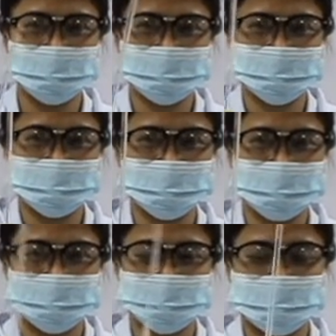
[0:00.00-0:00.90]
It is
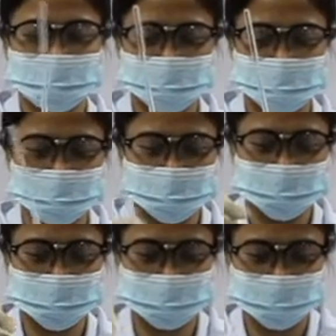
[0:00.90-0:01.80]
a piece of
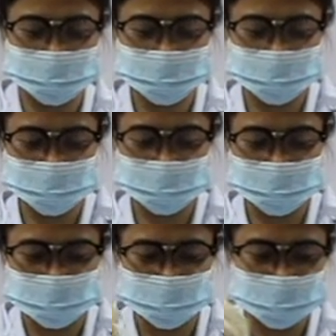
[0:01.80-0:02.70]
laboratory equipment,
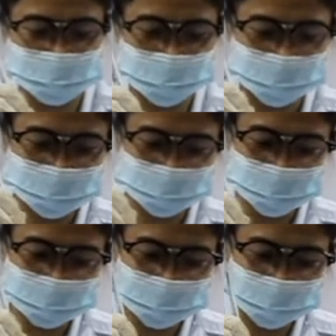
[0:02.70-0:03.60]
usually made
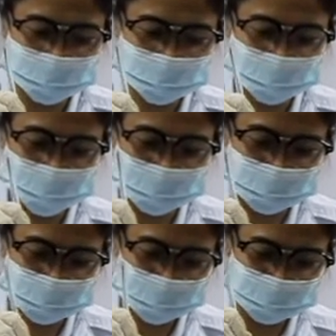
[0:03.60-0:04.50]
in glass,
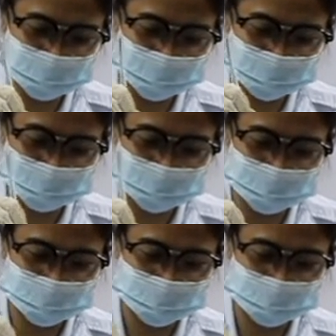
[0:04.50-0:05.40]
used to mix
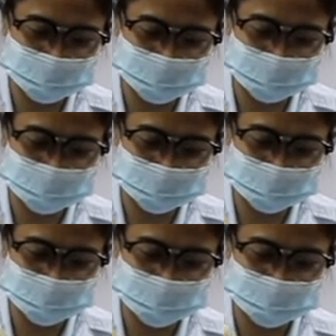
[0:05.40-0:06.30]
chemicals and
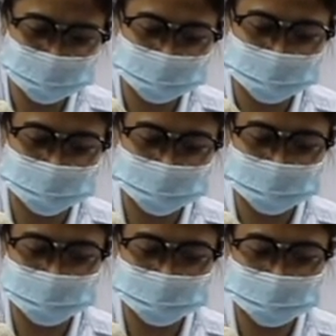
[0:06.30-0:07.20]
liquids for lab
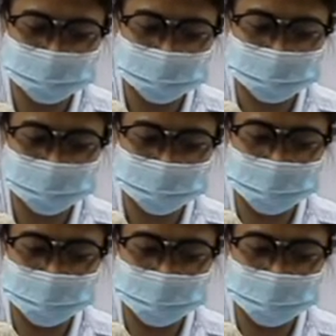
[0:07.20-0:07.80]
purposes.